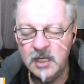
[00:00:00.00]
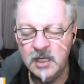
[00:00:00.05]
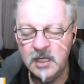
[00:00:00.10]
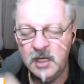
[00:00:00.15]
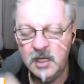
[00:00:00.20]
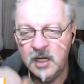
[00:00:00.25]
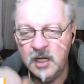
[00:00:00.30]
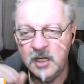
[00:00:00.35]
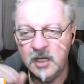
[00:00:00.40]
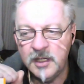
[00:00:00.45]

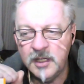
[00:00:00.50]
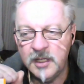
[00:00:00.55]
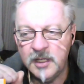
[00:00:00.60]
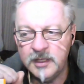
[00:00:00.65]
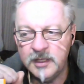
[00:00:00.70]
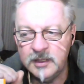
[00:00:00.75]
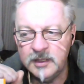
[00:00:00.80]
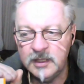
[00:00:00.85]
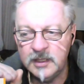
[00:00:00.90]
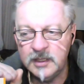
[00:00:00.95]

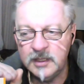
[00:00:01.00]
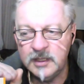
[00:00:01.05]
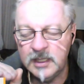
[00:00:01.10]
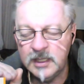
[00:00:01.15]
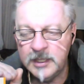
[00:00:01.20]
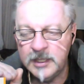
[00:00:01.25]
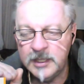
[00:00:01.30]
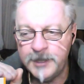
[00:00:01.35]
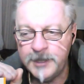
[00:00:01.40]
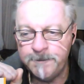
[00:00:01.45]
I
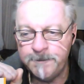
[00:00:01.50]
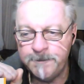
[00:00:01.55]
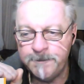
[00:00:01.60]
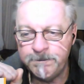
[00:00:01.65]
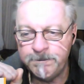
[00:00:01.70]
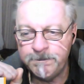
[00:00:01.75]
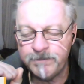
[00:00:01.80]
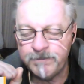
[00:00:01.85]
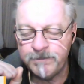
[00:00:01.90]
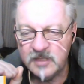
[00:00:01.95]

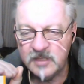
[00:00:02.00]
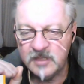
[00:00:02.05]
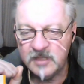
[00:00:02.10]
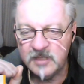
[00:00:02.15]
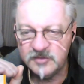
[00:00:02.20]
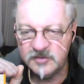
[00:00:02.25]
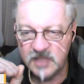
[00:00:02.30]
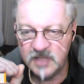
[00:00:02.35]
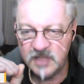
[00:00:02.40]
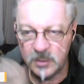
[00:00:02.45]

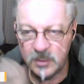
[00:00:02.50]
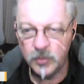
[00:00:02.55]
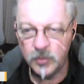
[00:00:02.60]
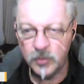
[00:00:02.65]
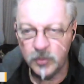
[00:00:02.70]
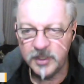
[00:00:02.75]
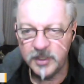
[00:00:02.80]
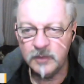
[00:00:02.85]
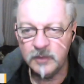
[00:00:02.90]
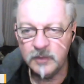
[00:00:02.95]
started
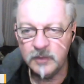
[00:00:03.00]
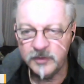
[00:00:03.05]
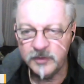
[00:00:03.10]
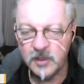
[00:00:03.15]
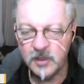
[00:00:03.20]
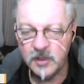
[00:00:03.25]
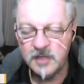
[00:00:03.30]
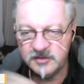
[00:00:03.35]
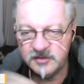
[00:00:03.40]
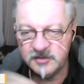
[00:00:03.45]
working with
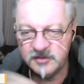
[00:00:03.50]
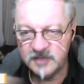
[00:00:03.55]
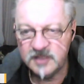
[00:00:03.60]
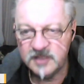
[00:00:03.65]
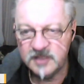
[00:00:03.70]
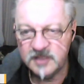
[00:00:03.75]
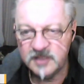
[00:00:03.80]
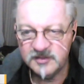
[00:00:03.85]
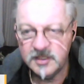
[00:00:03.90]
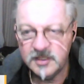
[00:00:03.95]
guides. I
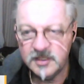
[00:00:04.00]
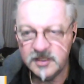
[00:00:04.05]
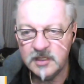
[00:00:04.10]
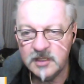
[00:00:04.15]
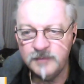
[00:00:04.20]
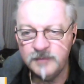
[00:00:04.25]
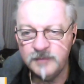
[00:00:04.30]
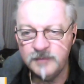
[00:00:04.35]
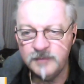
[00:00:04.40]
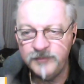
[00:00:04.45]
started seeing
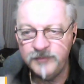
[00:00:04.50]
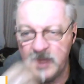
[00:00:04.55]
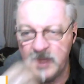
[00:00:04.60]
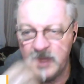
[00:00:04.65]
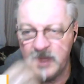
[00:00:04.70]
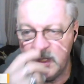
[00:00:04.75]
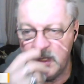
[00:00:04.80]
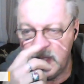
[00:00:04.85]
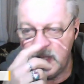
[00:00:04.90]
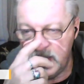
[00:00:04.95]
them,
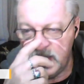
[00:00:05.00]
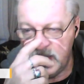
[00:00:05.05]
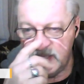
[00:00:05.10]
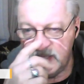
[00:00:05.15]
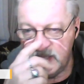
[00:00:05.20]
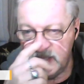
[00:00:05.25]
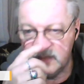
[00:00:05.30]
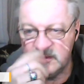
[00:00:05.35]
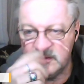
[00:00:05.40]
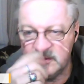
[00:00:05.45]

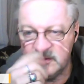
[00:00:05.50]
and